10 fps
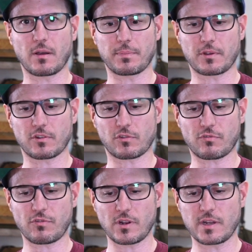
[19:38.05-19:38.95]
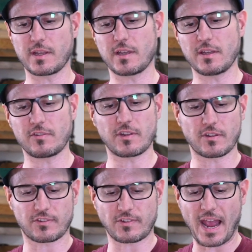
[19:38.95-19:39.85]
because it's really easy to
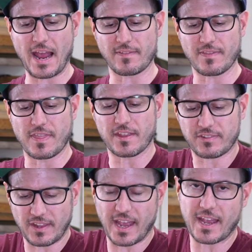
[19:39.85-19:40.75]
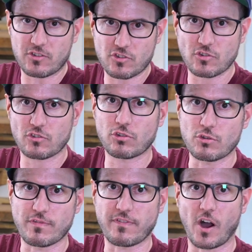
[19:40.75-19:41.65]
sand this edge
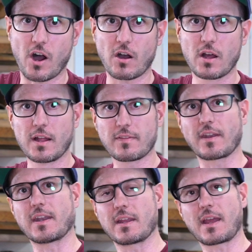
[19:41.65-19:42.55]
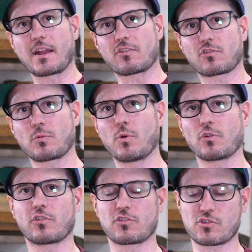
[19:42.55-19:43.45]
too far than the edge
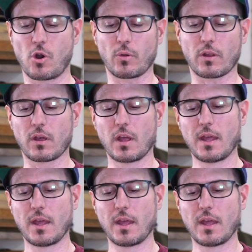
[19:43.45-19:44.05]
towards the shoulder.